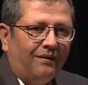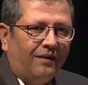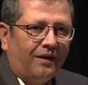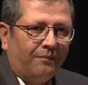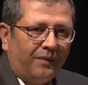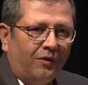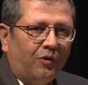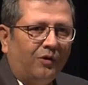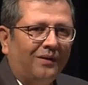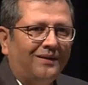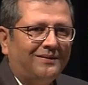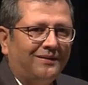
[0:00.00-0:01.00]
and my
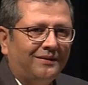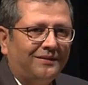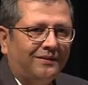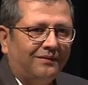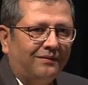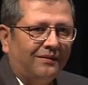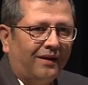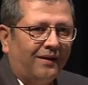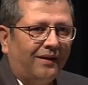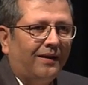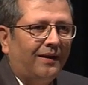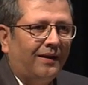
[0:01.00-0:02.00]
organization
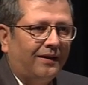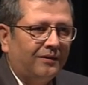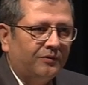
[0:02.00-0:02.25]
Narayana Health